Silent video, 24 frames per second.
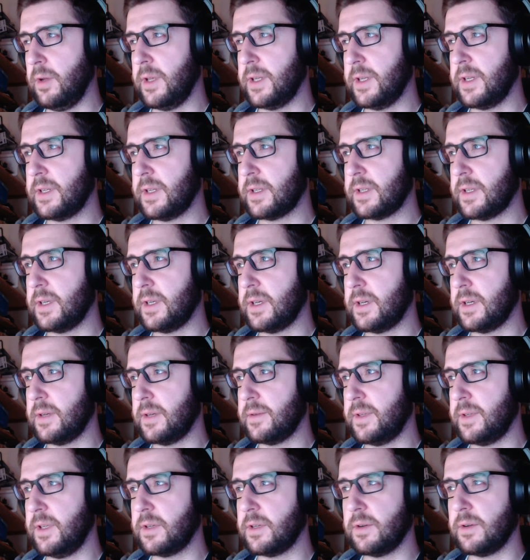And,
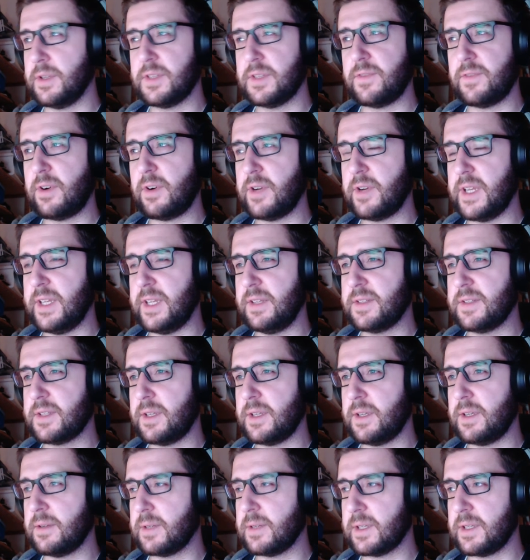you know, it's very
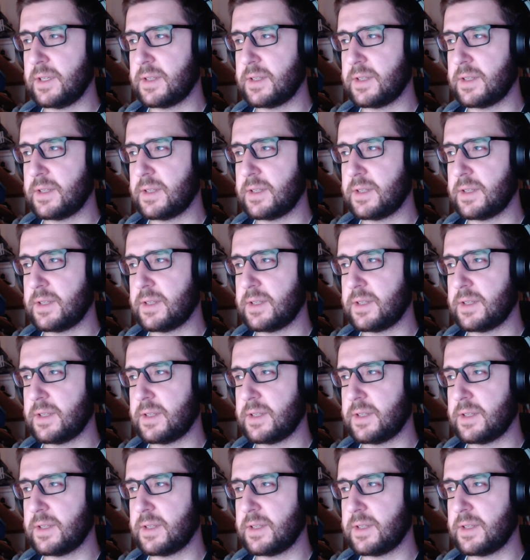easy.